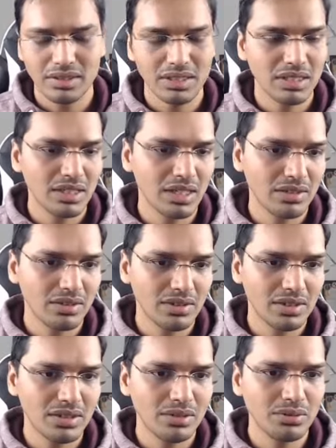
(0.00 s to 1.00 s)
king
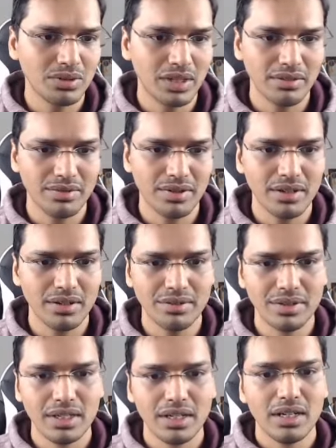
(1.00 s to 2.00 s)
a3, rook a5
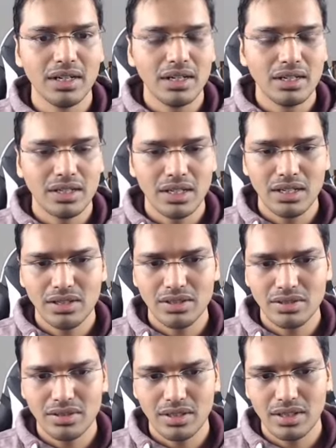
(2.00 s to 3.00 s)

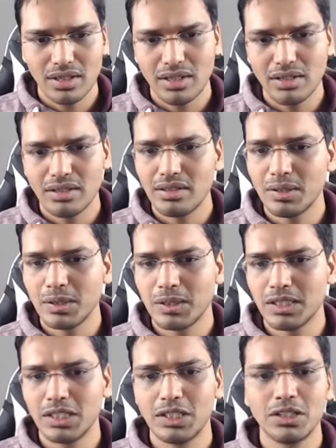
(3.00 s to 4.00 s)
takes, and
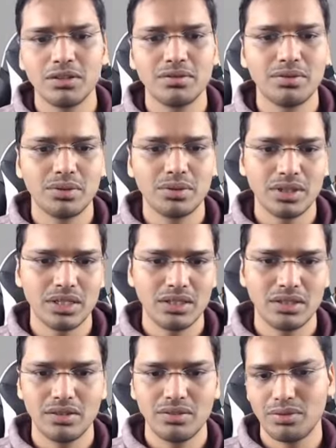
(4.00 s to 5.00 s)
king f4,
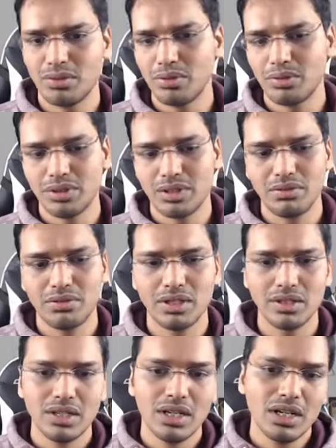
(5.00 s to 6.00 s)
king d4, rook
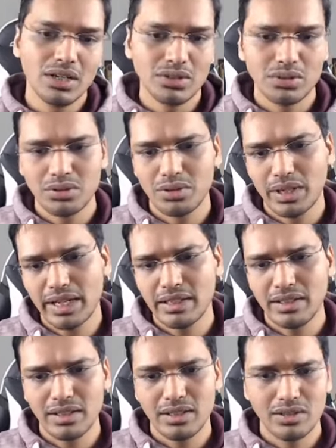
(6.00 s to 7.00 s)
e1. So
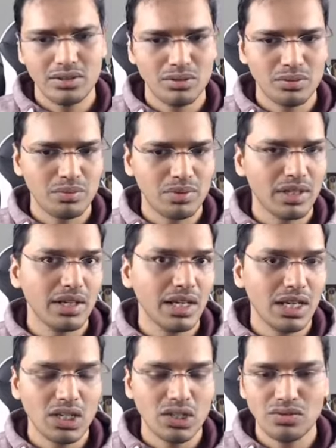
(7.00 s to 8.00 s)
idea is to play
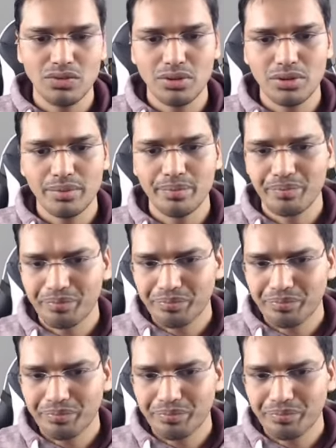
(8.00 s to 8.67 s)
h4,